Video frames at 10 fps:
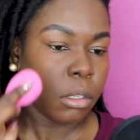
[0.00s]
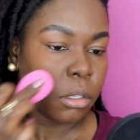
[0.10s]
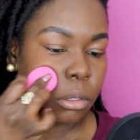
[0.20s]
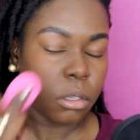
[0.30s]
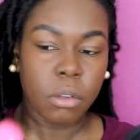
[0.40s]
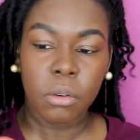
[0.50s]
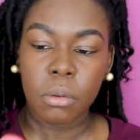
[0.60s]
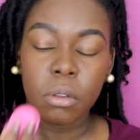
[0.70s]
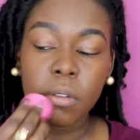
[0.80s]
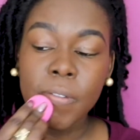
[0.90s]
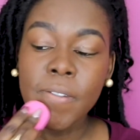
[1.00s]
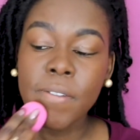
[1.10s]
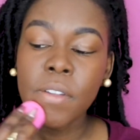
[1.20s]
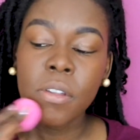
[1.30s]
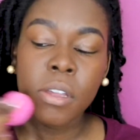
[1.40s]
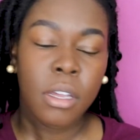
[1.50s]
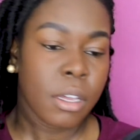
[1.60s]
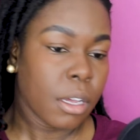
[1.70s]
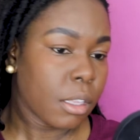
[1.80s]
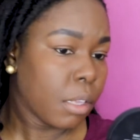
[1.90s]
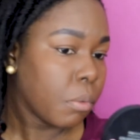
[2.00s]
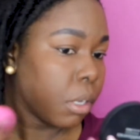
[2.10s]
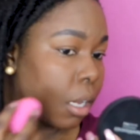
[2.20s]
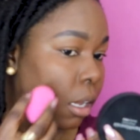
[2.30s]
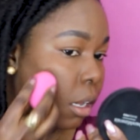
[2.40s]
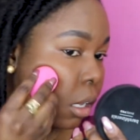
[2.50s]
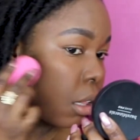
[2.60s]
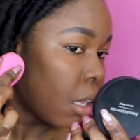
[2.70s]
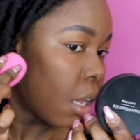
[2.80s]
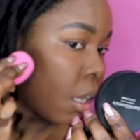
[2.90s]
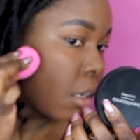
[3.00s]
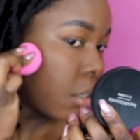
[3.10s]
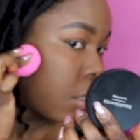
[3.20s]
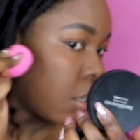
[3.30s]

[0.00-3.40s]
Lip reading: So I think we got a lot.